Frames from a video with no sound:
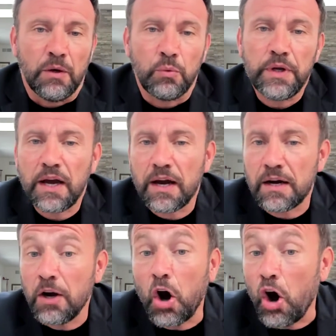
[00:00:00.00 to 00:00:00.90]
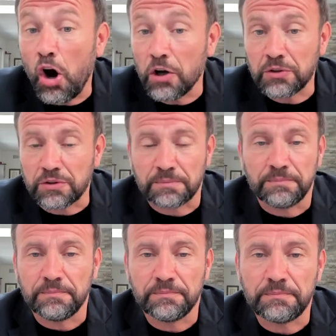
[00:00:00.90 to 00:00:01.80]
We are honored
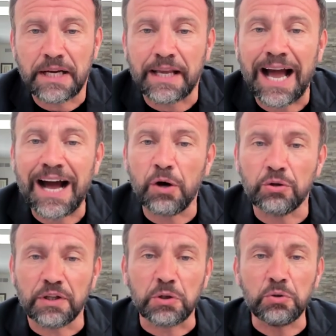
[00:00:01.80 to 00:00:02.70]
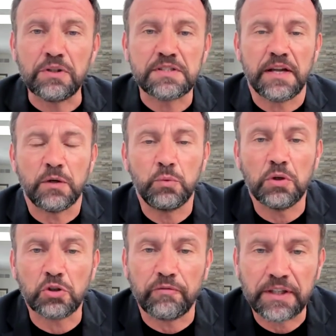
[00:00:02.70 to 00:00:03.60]
by how the Good Design
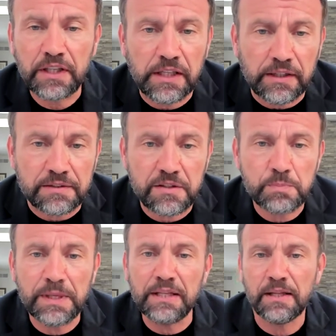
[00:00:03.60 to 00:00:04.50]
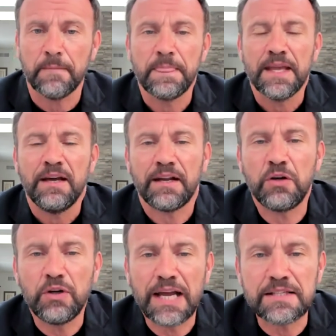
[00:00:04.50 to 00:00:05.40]
Award over the years has been
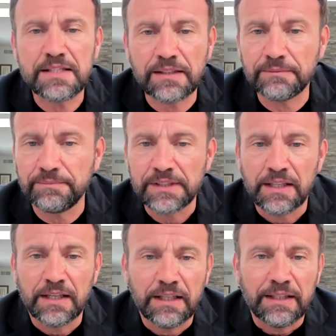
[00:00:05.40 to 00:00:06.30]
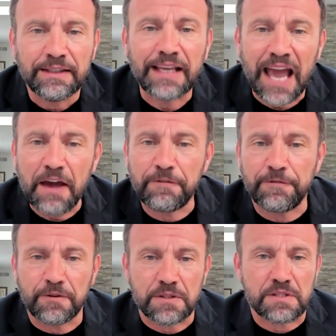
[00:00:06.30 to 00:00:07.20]
recognizing the
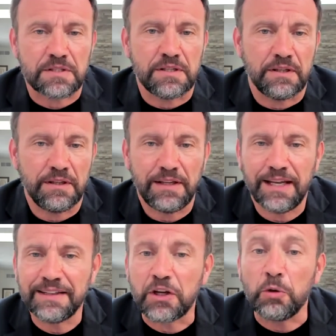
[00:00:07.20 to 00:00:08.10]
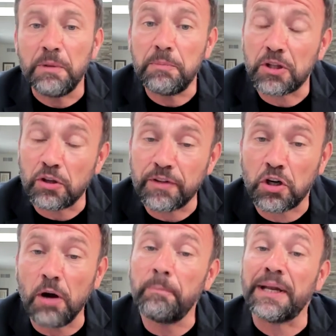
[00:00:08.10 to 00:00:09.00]
efforts and the commitment of the
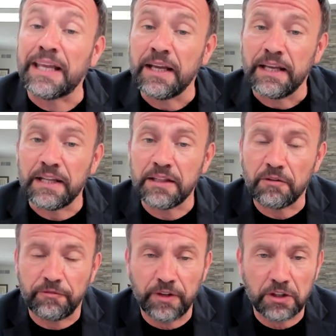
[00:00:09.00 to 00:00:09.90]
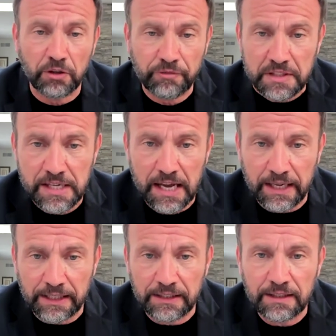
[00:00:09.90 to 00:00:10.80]
company in the field of
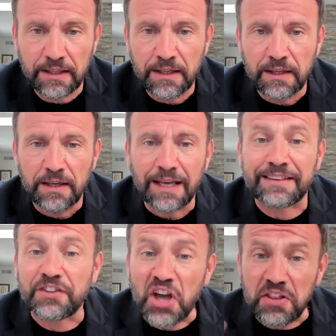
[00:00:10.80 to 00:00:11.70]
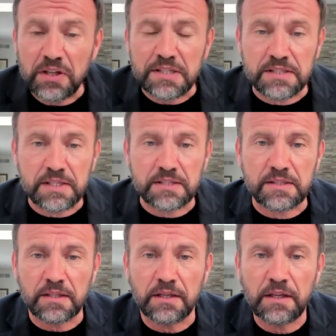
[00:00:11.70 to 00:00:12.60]
design at
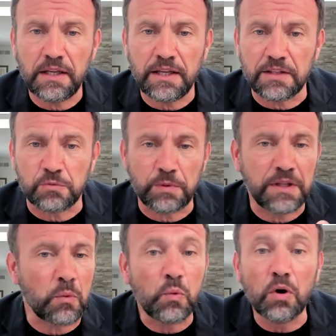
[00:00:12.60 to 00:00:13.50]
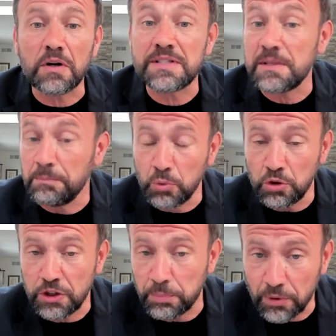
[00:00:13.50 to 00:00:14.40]
360 degrees with awards in
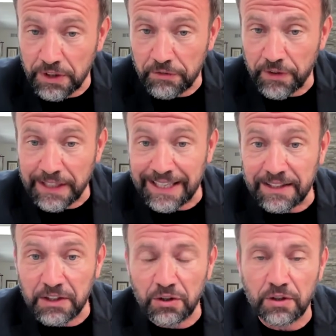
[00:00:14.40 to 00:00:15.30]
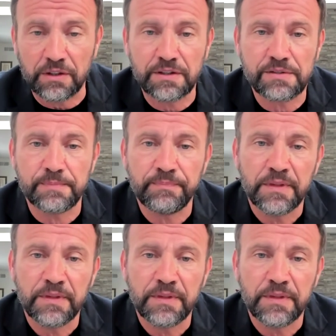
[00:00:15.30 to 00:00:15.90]
multiple different categories.